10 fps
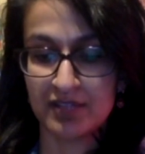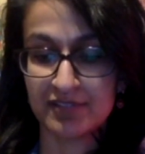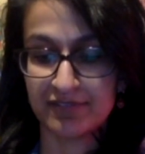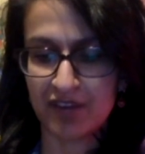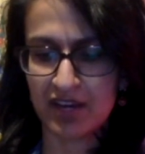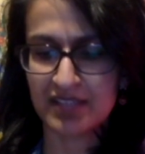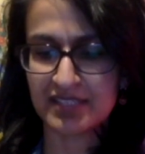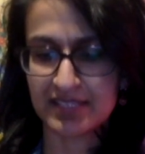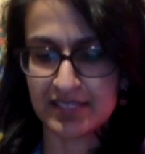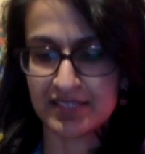defied
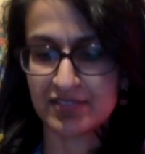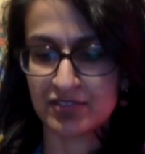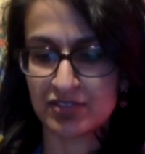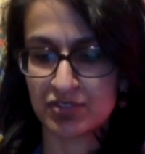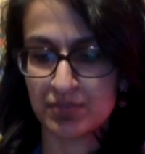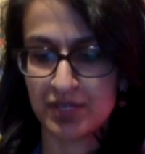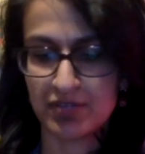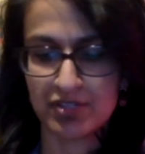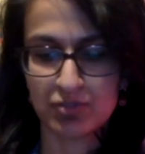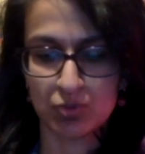his
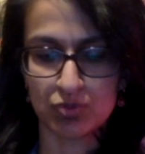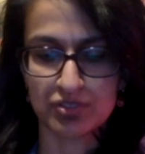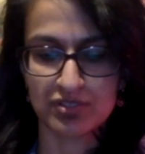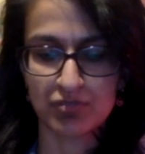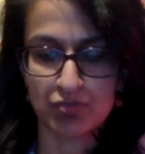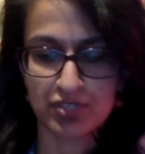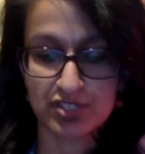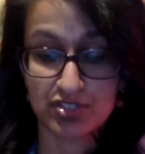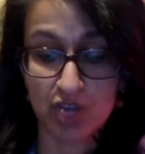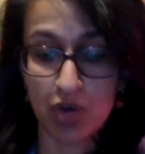superior's orders and risked
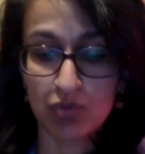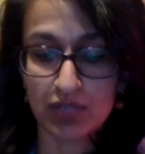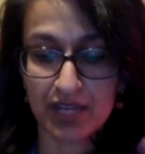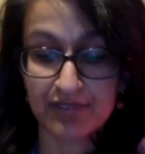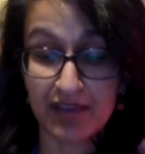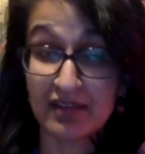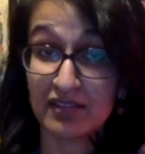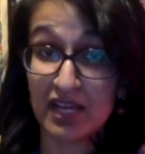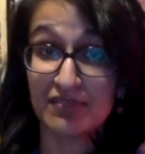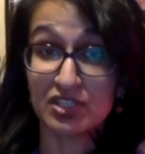his own life and
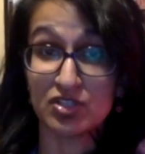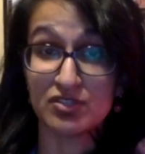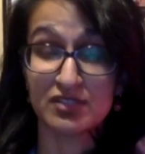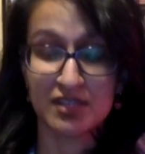livelihood